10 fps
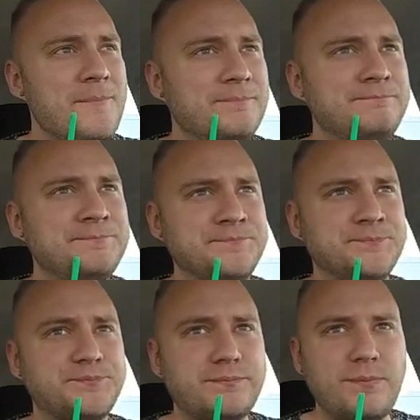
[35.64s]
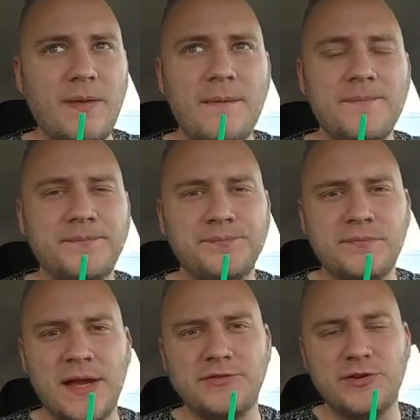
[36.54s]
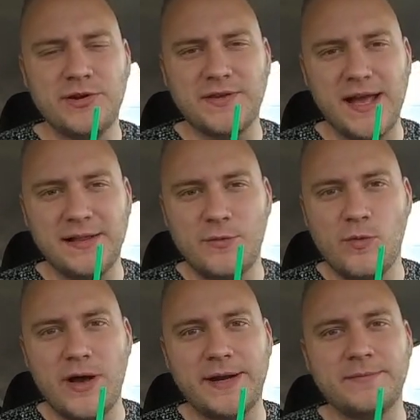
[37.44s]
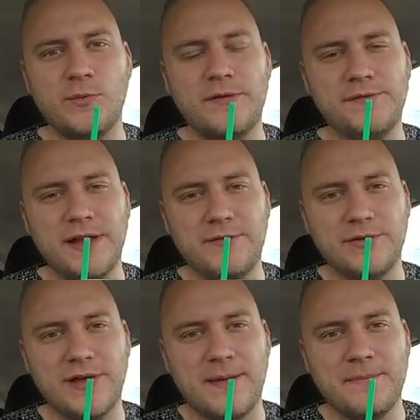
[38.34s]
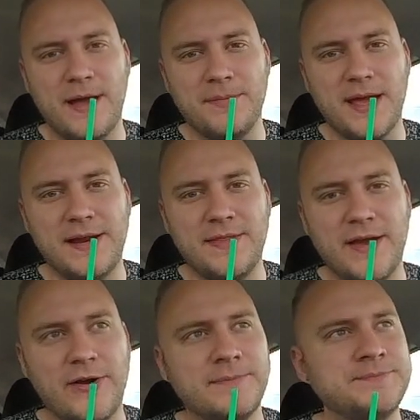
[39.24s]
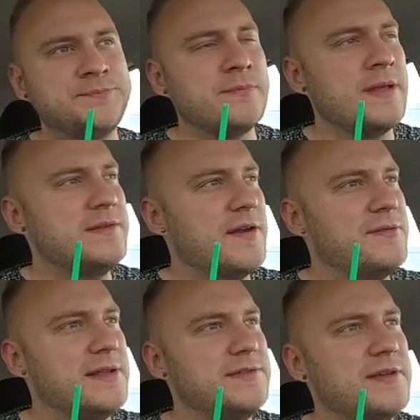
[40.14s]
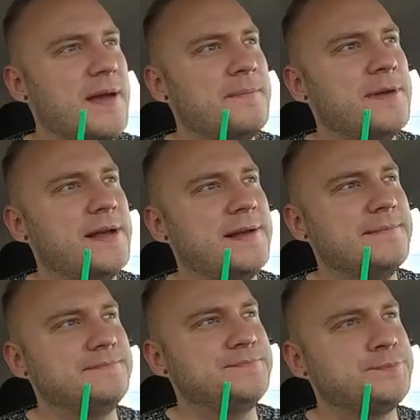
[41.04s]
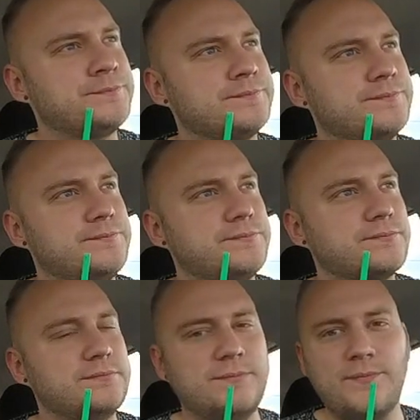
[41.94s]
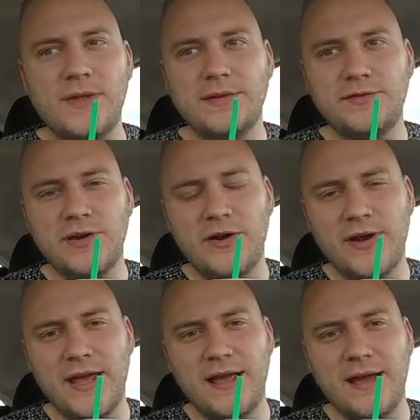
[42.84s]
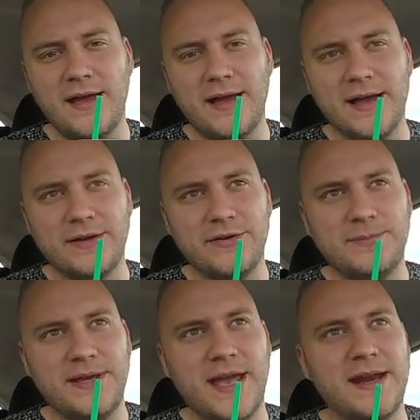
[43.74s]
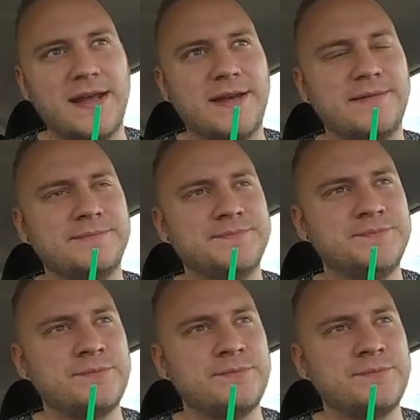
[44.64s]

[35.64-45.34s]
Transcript: Not sure exactly what flavors I'm getting there. Definitely some cherry. I could be getting